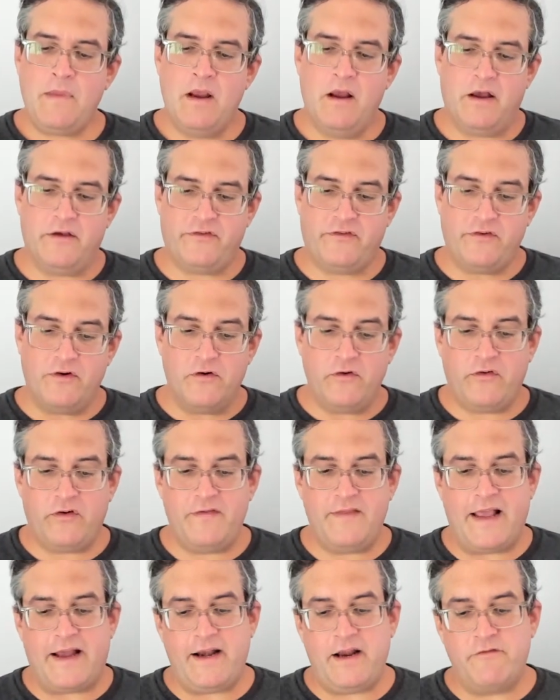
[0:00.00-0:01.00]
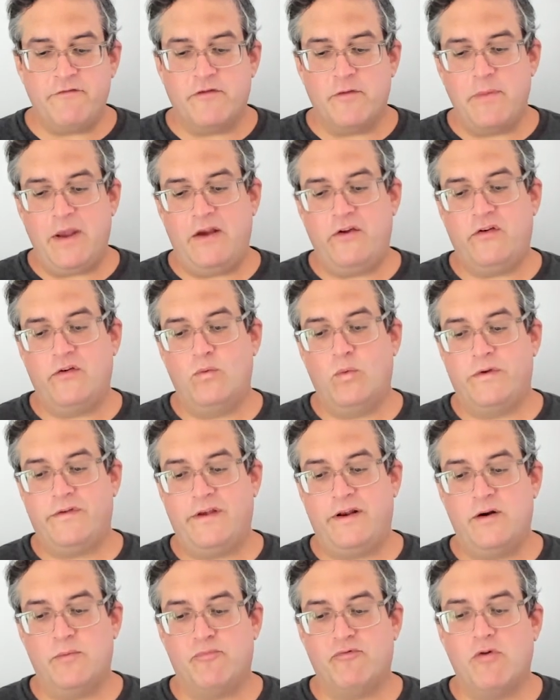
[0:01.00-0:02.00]
assertion that information was
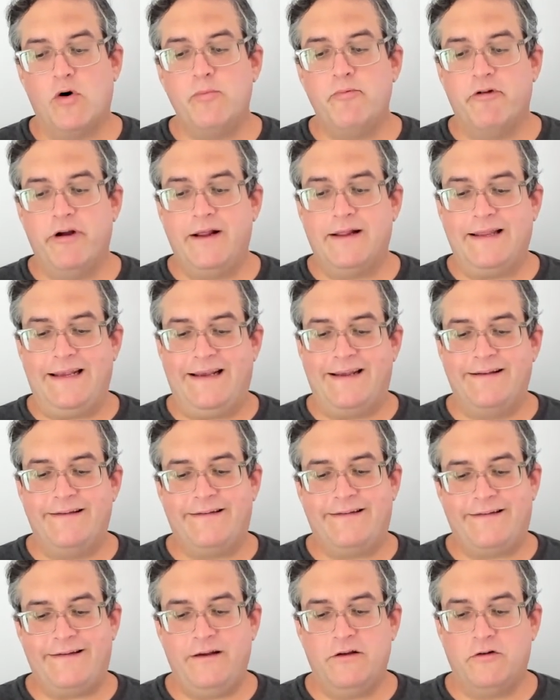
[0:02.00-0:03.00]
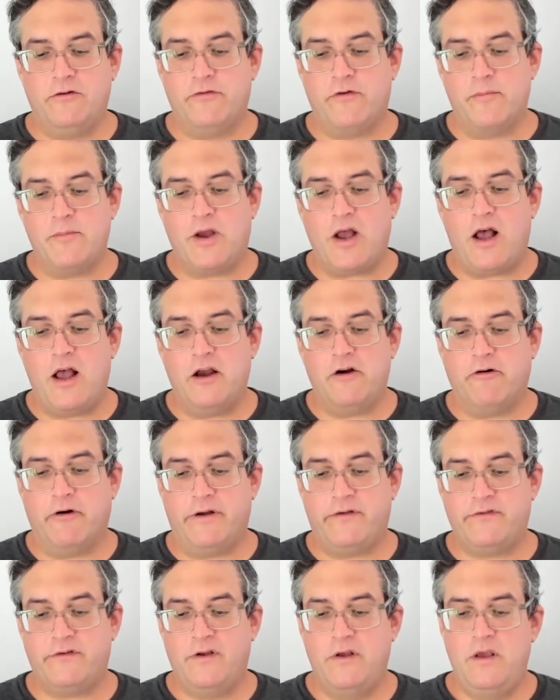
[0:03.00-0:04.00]
inappropriately concealed from
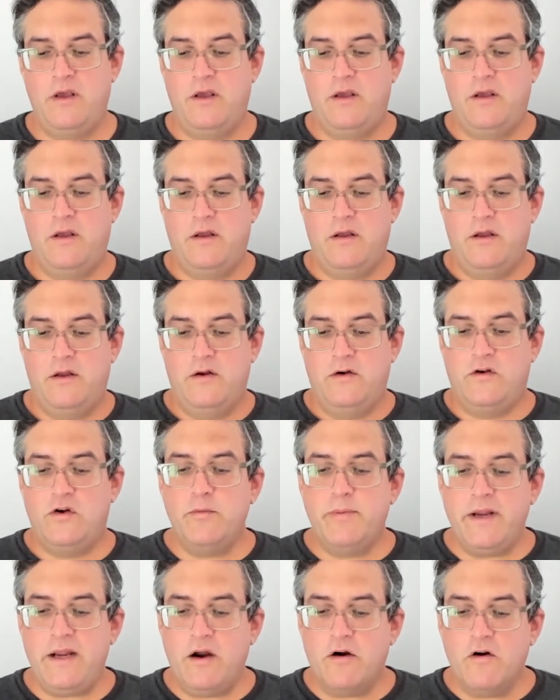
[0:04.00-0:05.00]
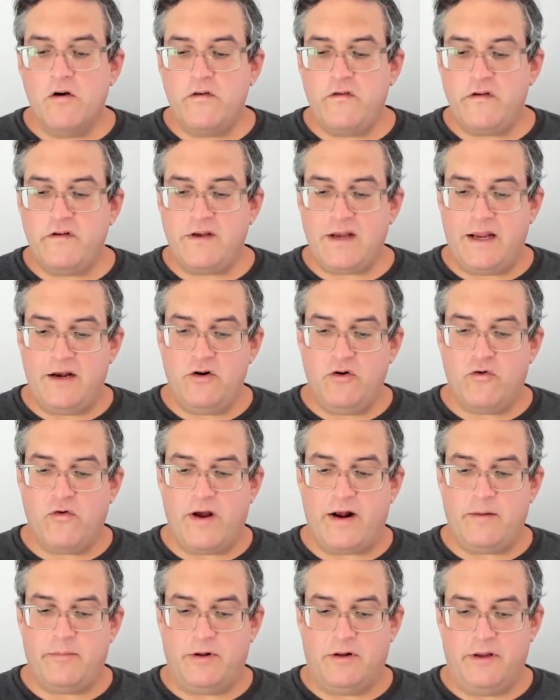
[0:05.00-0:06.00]
Congress to be urgent and
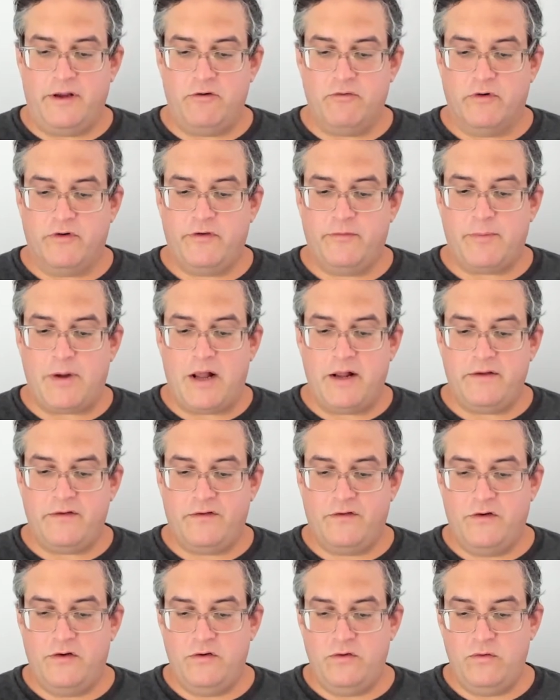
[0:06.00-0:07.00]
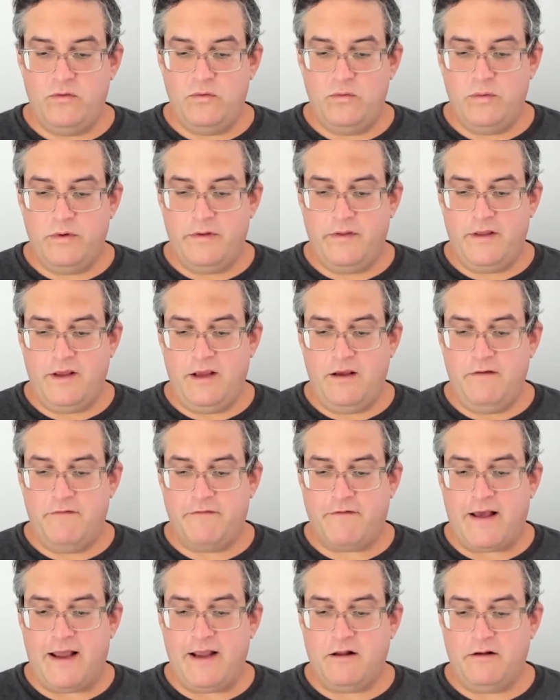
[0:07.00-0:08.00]
credible in response to the
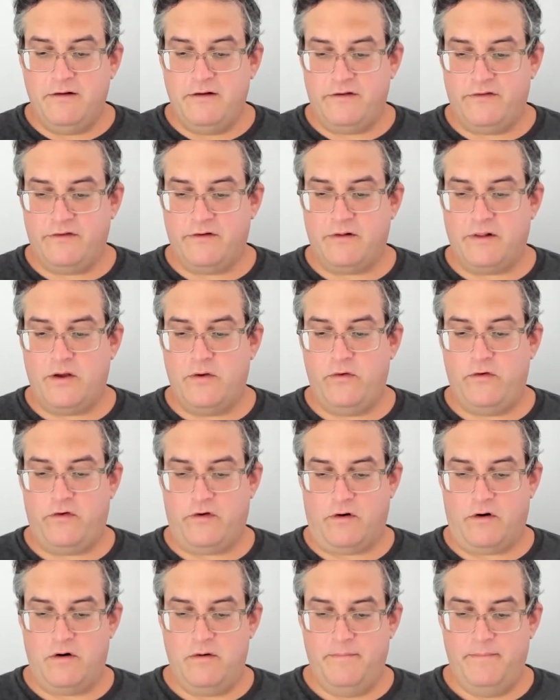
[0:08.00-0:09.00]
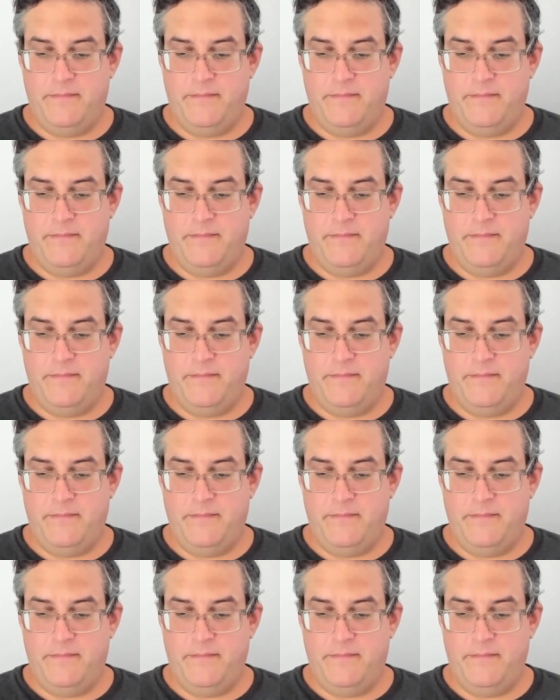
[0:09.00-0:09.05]
filed disclosure.